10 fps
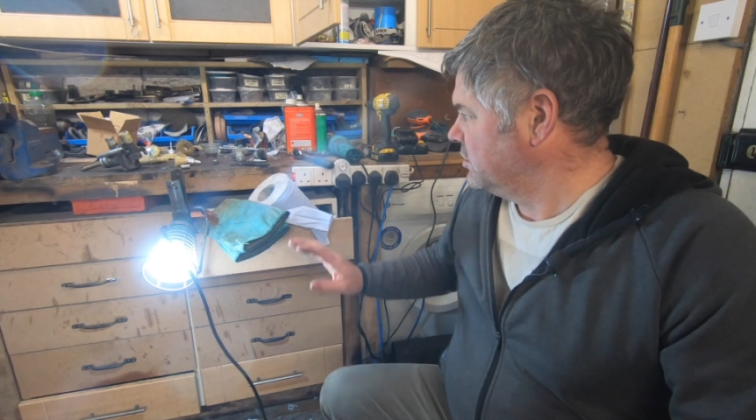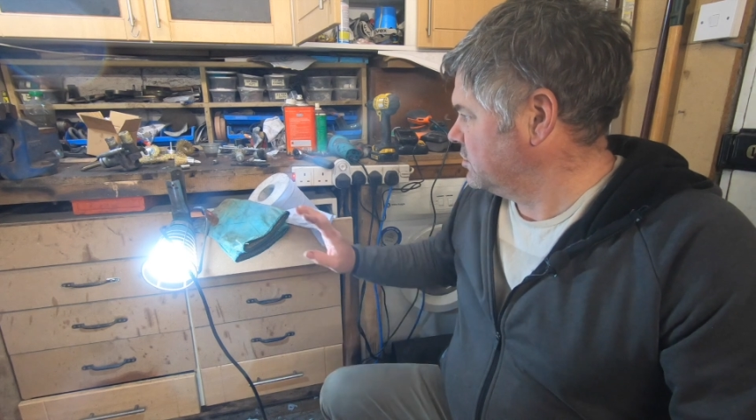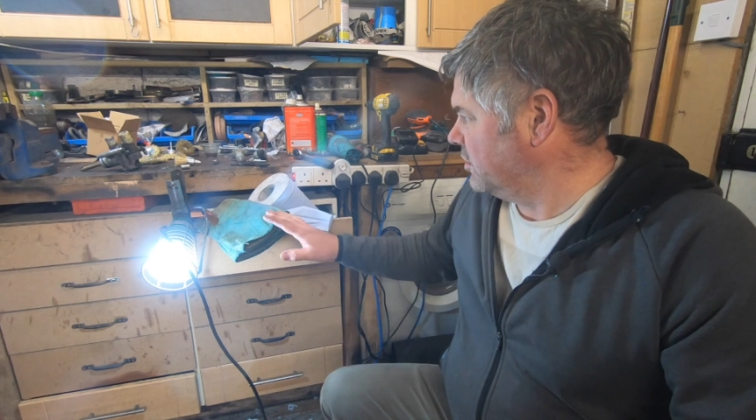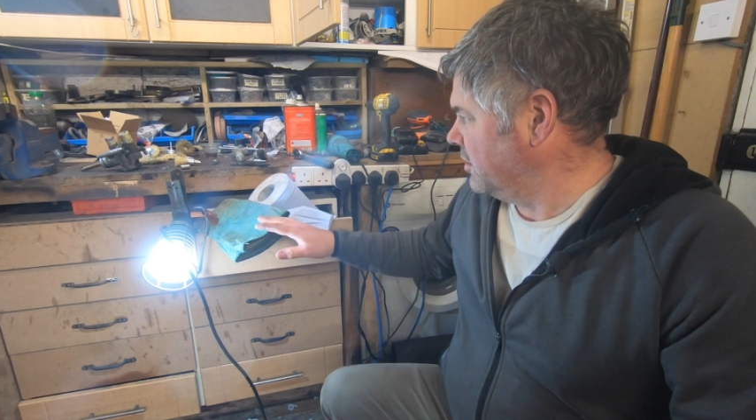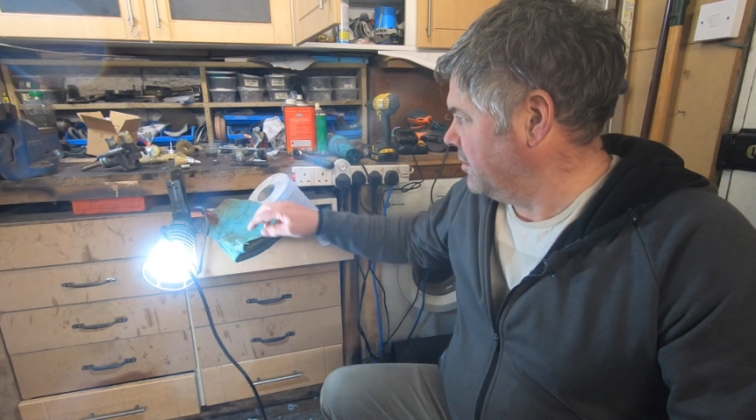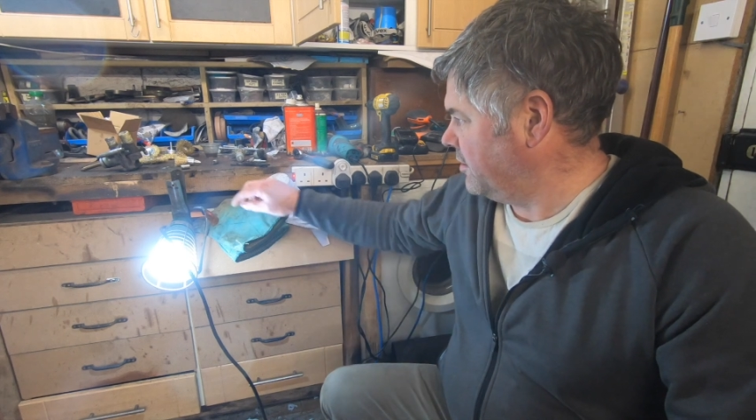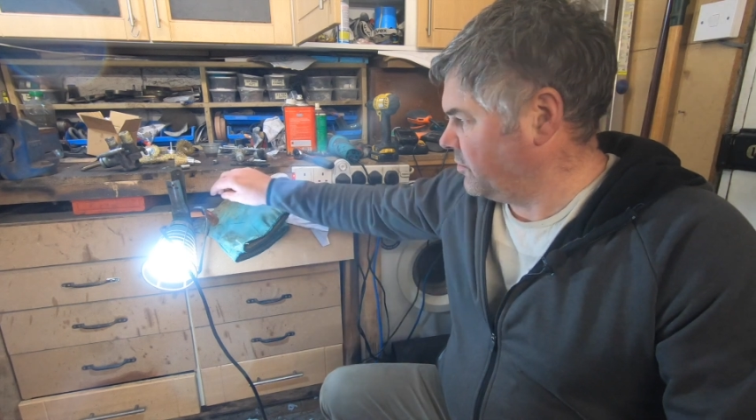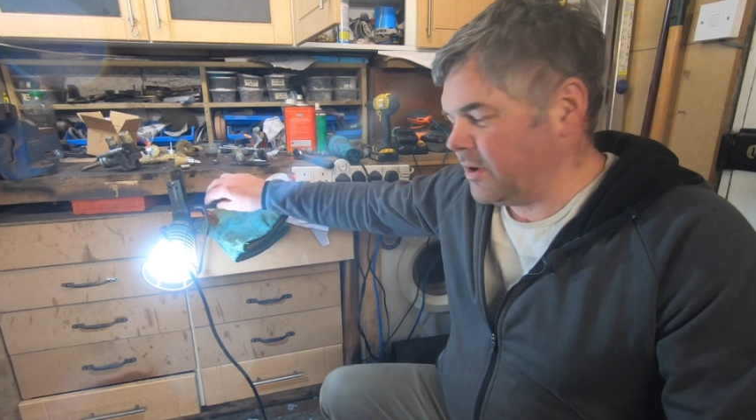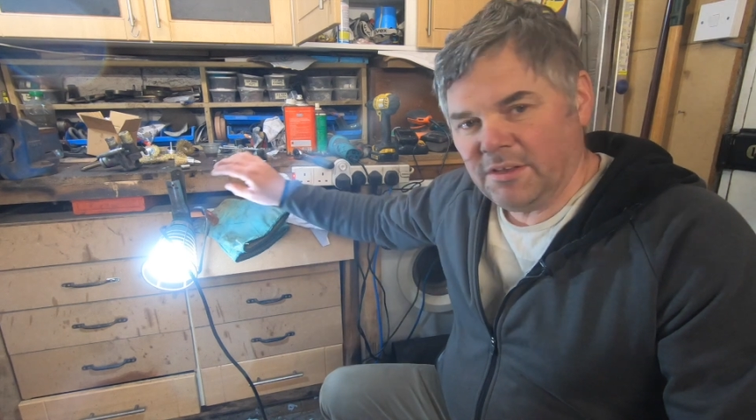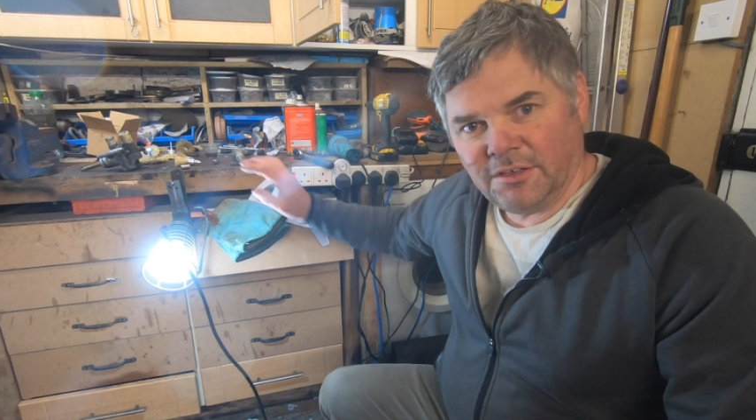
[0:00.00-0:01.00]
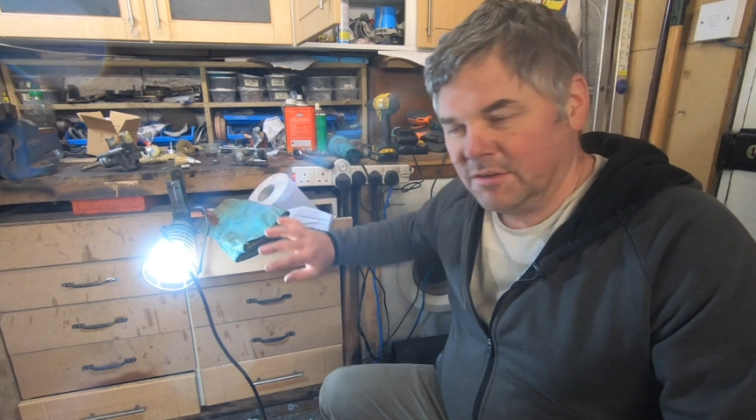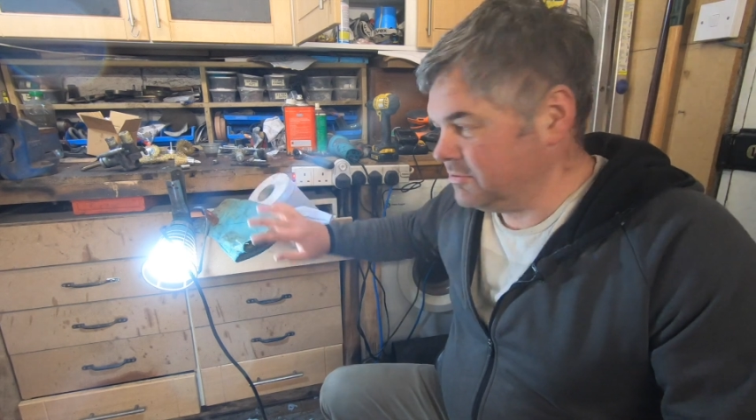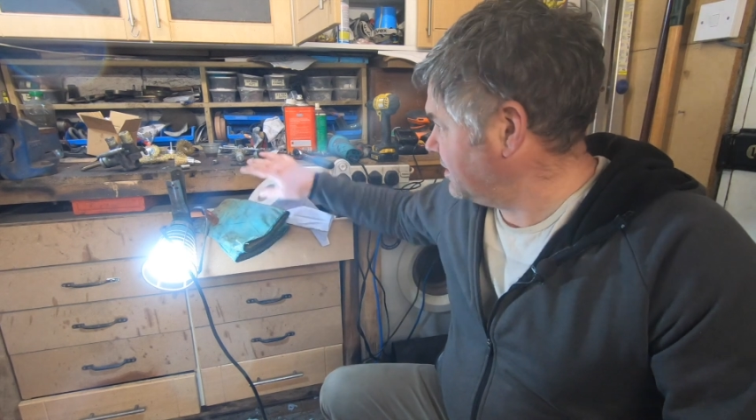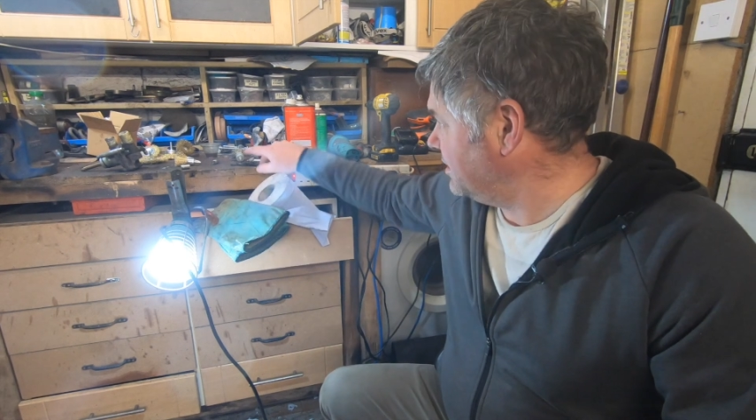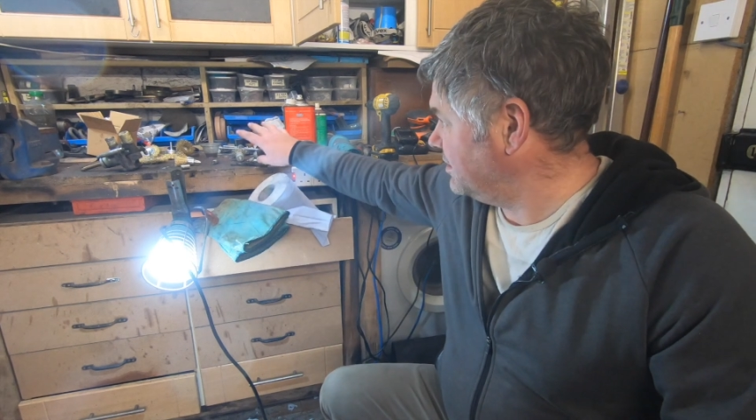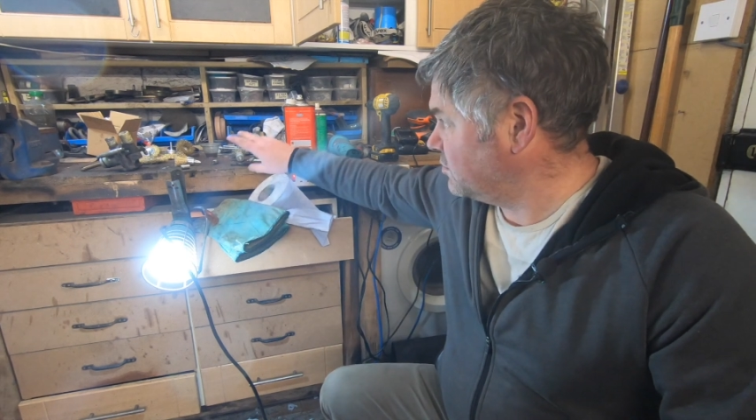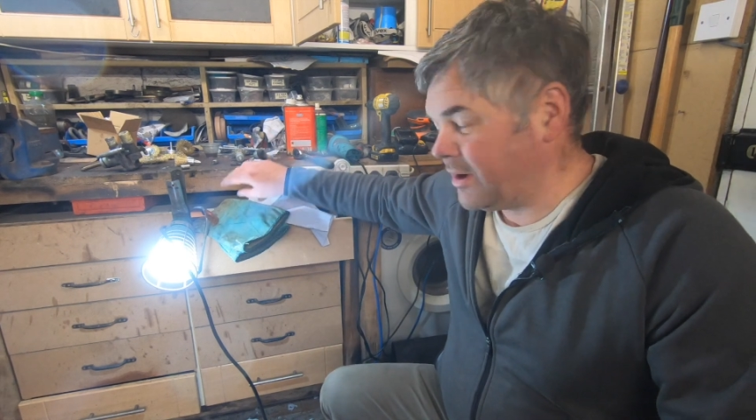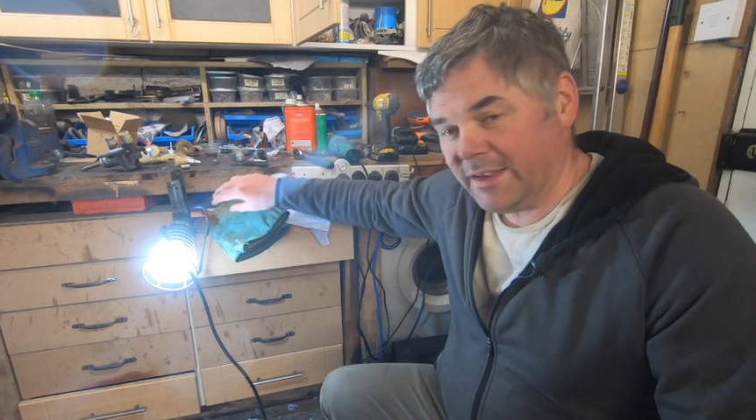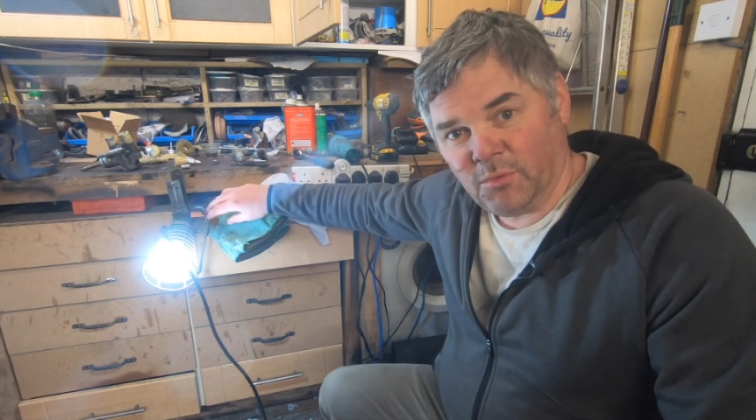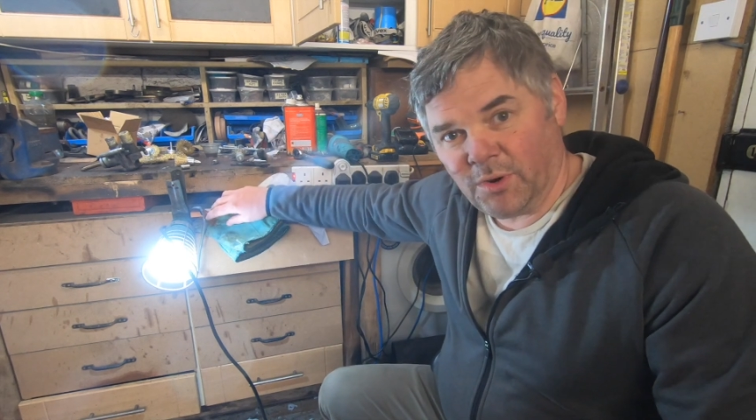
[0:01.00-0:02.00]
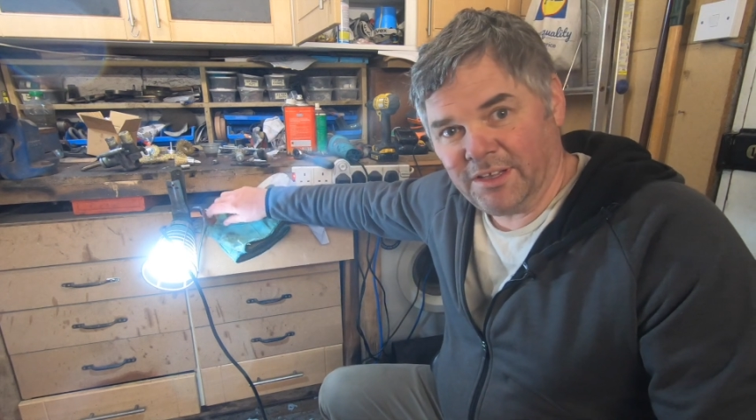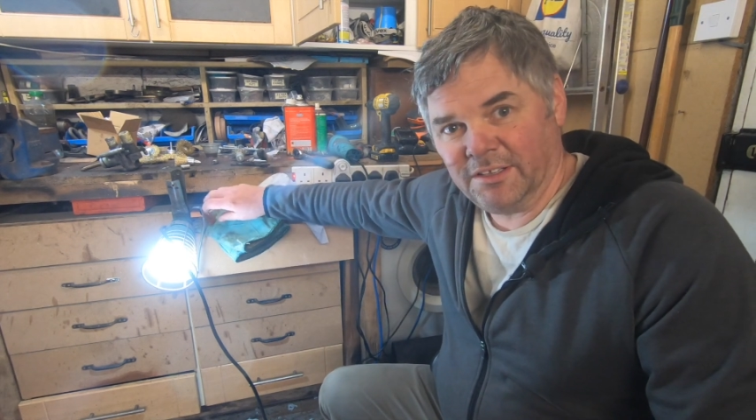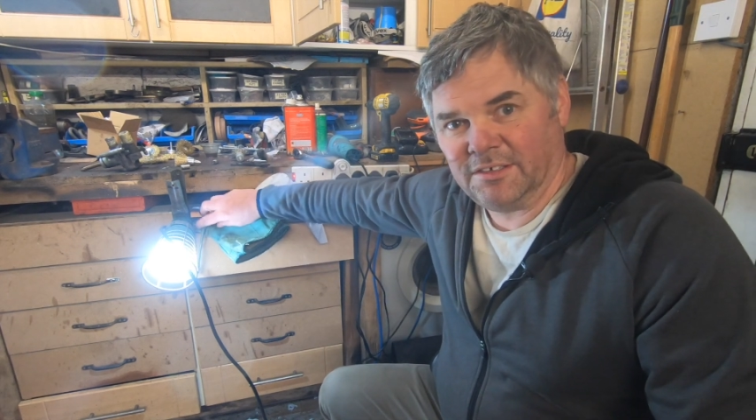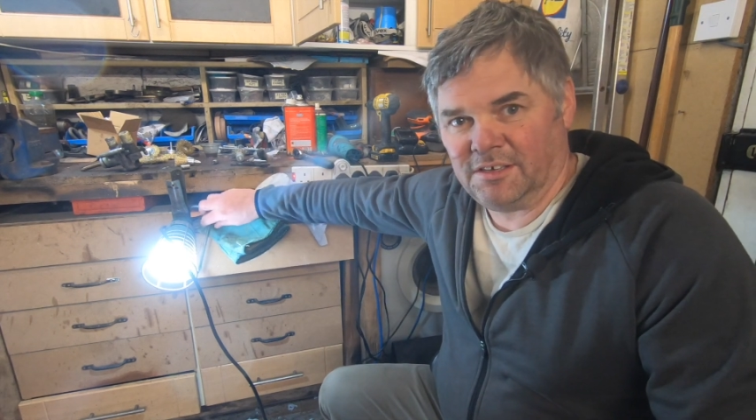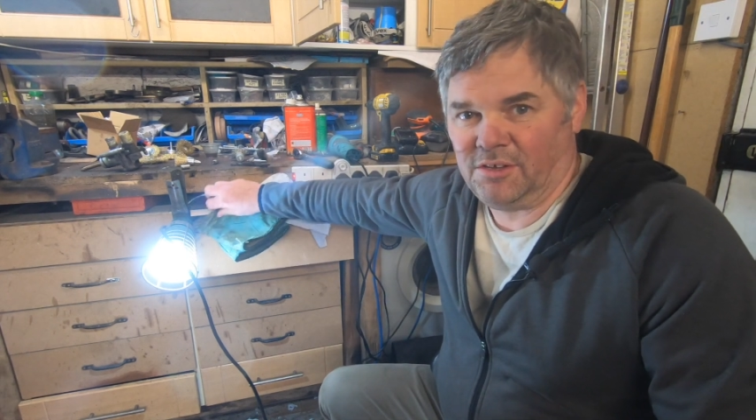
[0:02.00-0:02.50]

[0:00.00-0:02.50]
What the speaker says: So when you're using these wire wheels,